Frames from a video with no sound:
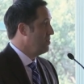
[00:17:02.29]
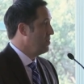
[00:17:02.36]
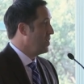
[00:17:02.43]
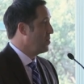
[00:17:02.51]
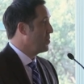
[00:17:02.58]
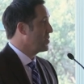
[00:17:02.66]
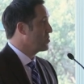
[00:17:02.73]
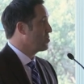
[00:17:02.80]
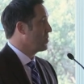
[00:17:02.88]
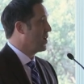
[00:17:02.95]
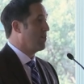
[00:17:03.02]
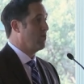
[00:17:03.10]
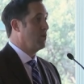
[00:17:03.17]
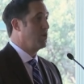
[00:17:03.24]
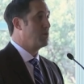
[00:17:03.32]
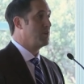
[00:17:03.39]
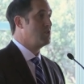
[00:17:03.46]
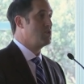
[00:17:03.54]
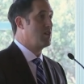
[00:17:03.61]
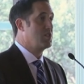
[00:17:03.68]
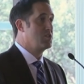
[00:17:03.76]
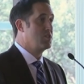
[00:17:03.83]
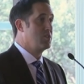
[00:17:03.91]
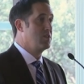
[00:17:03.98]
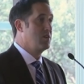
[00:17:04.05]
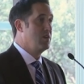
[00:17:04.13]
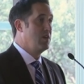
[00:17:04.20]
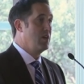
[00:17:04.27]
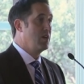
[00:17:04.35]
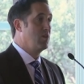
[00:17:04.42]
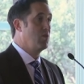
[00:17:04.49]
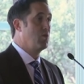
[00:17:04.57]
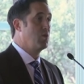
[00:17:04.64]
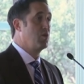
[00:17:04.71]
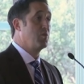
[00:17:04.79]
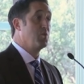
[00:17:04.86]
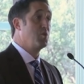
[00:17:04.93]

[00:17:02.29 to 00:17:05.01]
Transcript: That means we have road congestion, and in order to